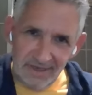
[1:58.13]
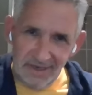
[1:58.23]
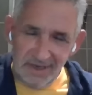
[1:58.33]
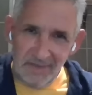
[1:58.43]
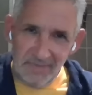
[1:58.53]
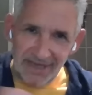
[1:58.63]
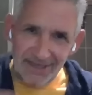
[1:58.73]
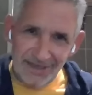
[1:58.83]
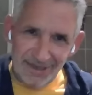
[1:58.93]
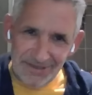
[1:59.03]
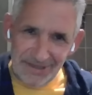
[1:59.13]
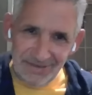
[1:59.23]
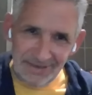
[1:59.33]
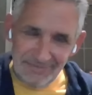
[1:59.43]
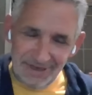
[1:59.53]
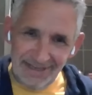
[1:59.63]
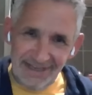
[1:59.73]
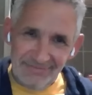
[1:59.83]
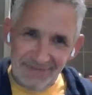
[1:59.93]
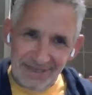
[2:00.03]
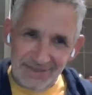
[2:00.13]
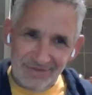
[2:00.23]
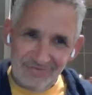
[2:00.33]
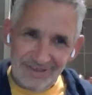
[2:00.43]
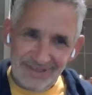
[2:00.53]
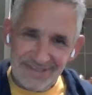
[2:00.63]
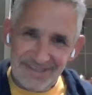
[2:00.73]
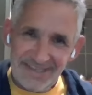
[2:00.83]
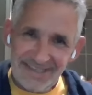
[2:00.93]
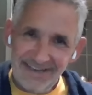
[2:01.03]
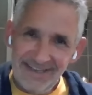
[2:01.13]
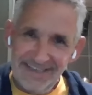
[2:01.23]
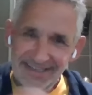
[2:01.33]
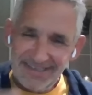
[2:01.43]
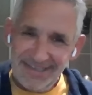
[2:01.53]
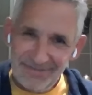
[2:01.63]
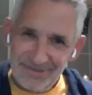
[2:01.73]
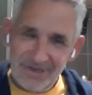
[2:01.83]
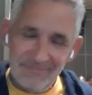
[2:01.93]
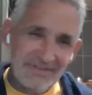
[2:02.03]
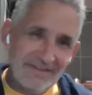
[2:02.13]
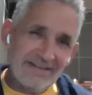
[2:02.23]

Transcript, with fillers: you know, a macchiato in my coffee, just that tiniest little drop?